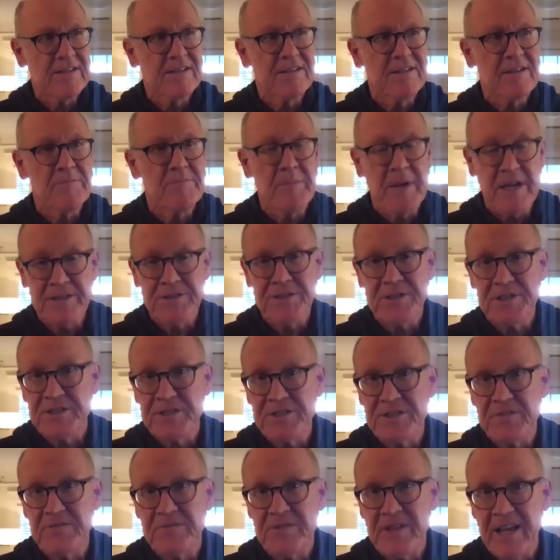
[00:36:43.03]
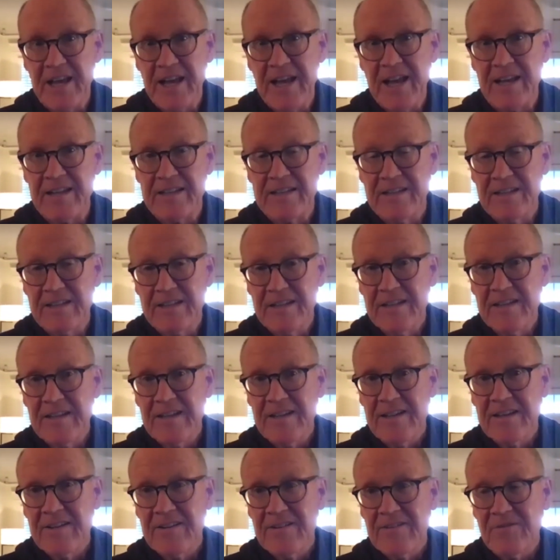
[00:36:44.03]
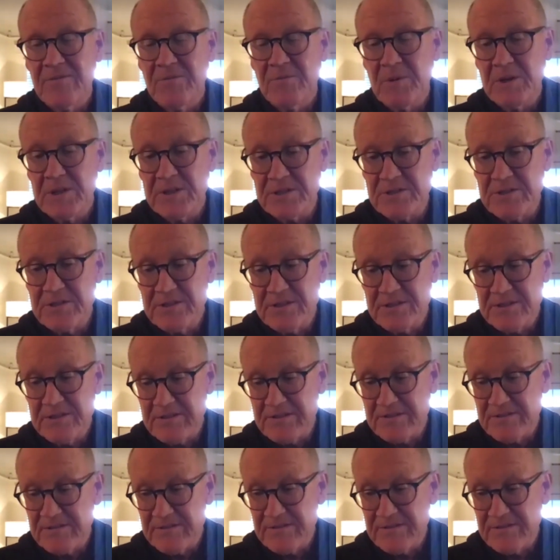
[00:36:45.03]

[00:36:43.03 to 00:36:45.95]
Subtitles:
the message of that was